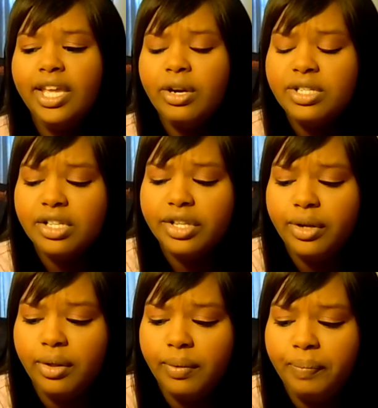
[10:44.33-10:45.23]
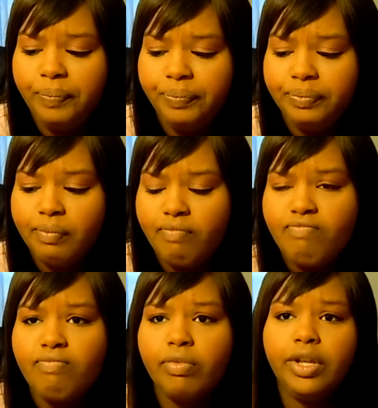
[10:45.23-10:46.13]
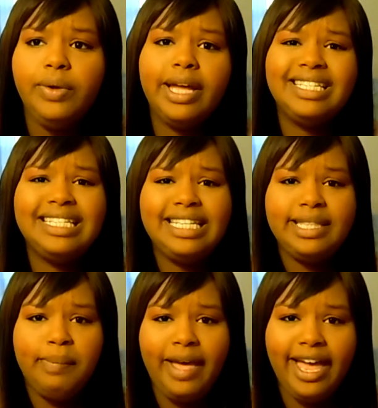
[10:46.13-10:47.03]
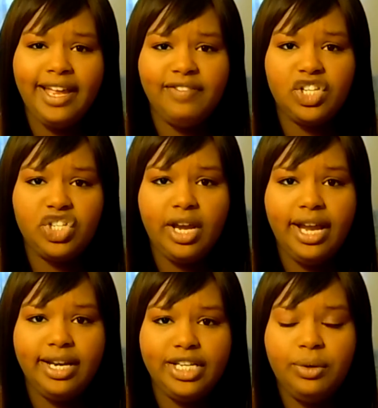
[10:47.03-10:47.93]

here's a little, you guys can see the bag in the shot.